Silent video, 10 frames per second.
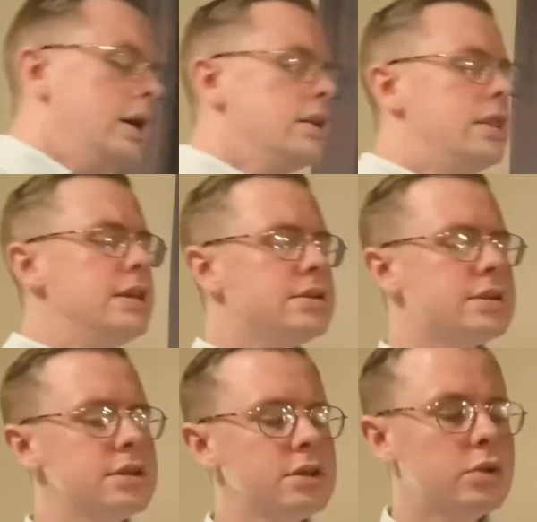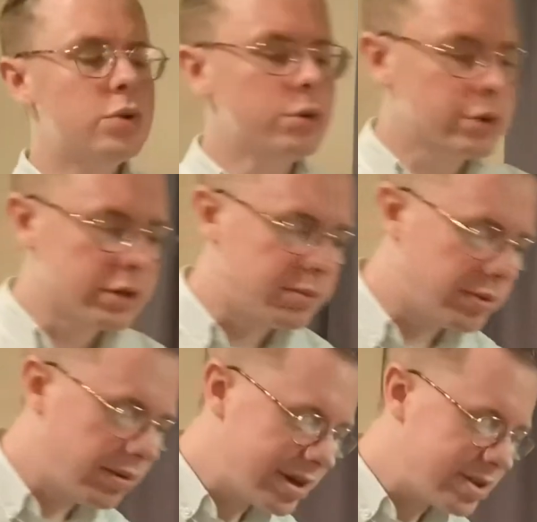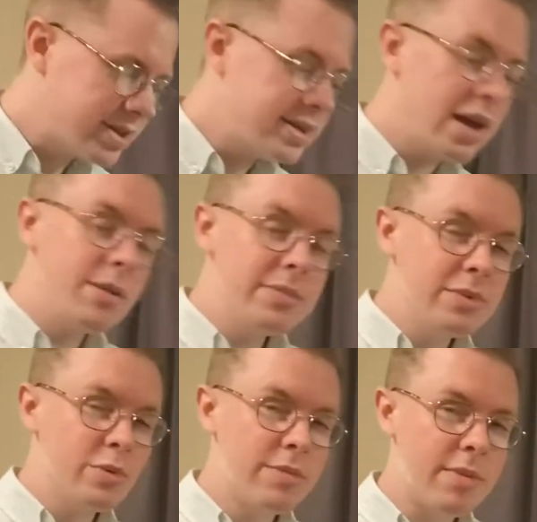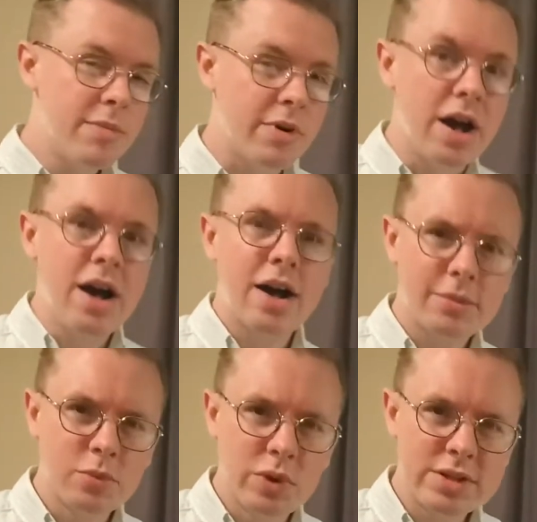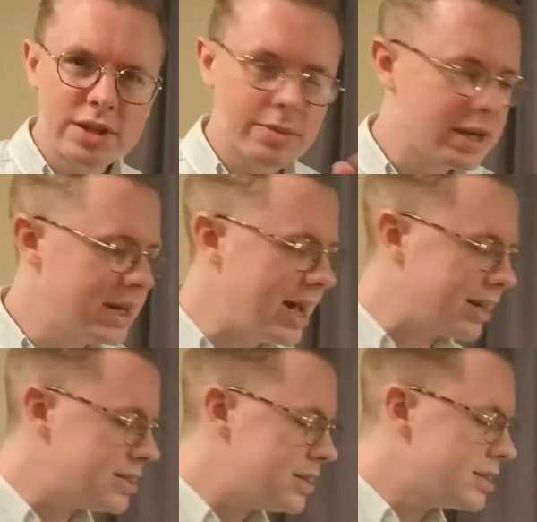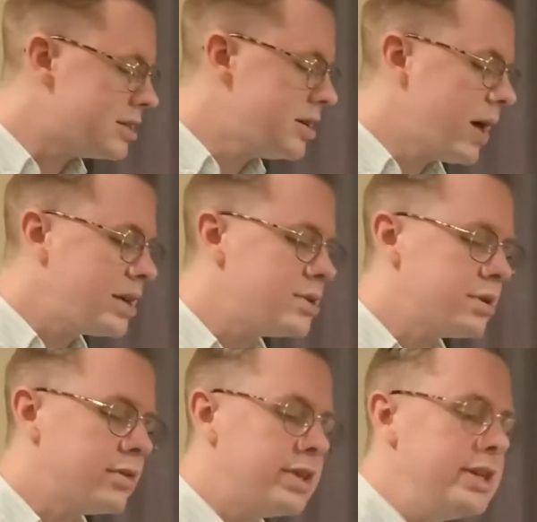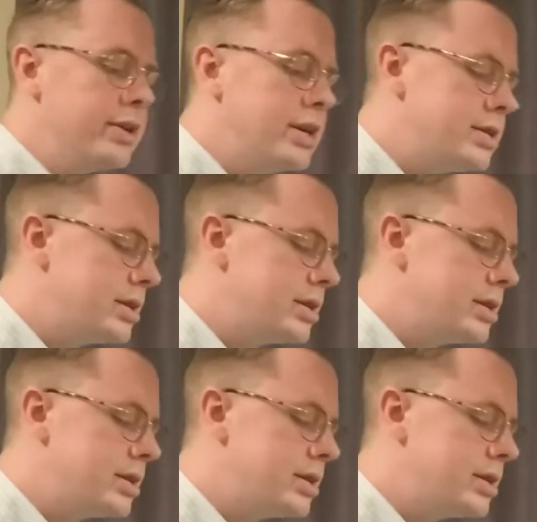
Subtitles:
These chord progressions help me remember what's coming next, and so I sort of hear it